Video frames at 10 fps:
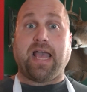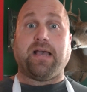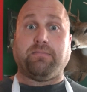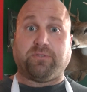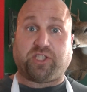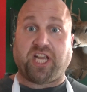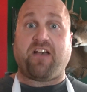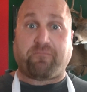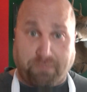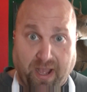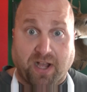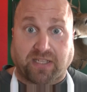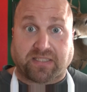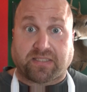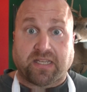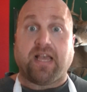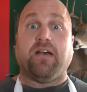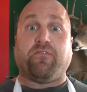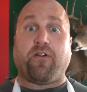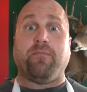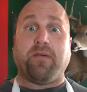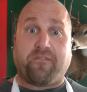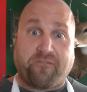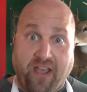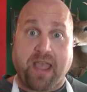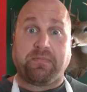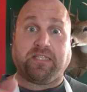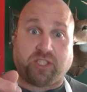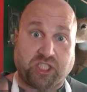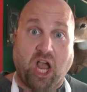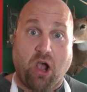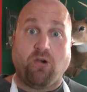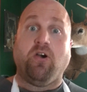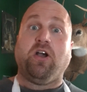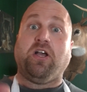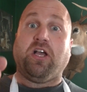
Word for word: am Chef Buzz from the famous show